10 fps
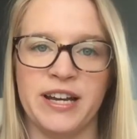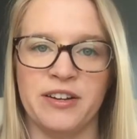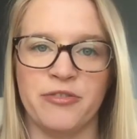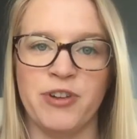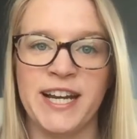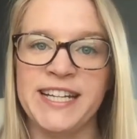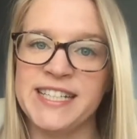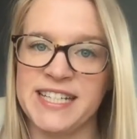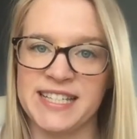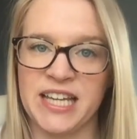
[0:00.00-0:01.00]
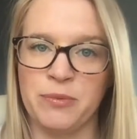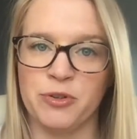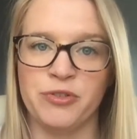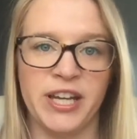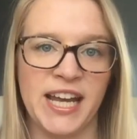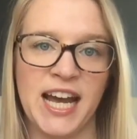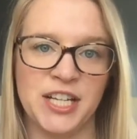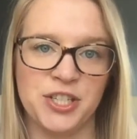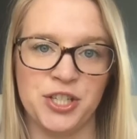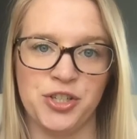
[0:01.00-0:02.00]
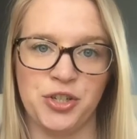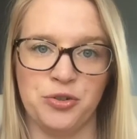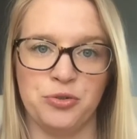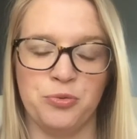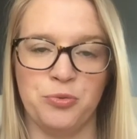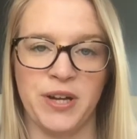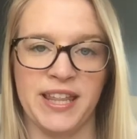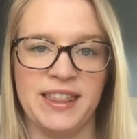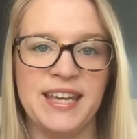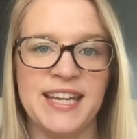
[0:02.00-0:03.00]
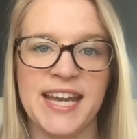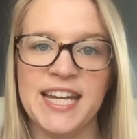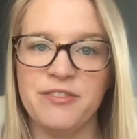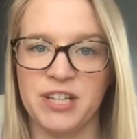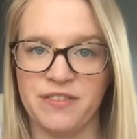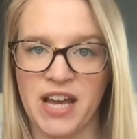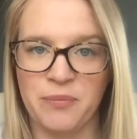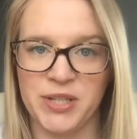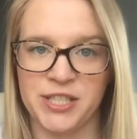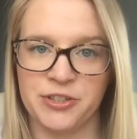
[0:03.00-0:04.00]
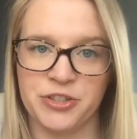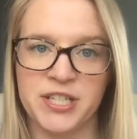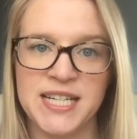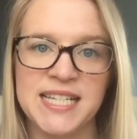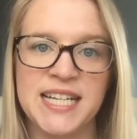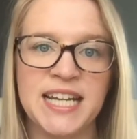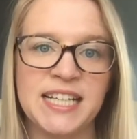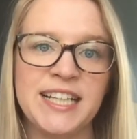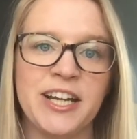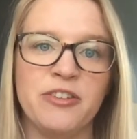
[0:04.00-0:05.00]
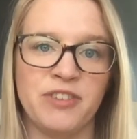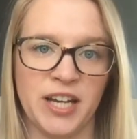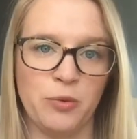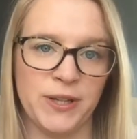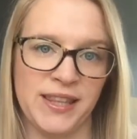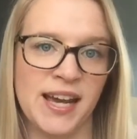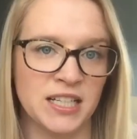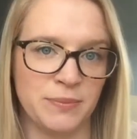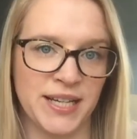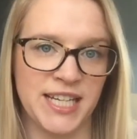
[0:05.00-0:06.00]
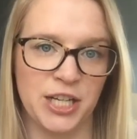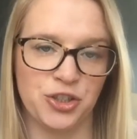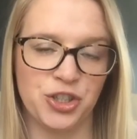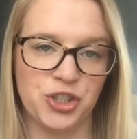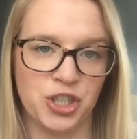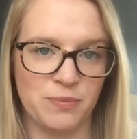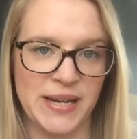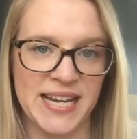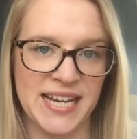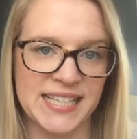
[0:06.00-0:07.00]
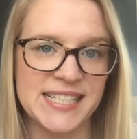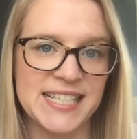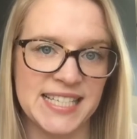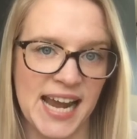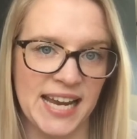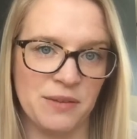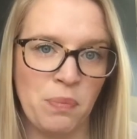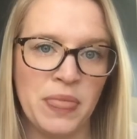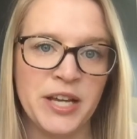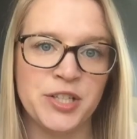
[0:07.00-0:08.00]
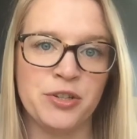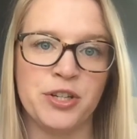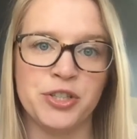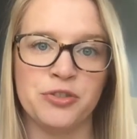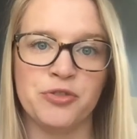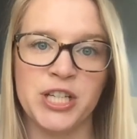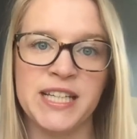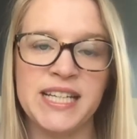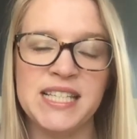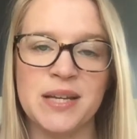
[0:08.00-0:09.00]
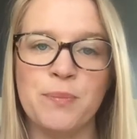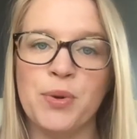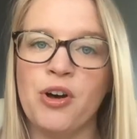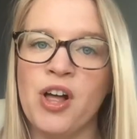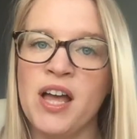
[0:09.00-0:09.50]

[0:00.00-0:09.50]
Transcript: writing a disclaimer really has to do with getting rid of that misunderstanding and clarifying what the expectation should be instead. So there's a really simple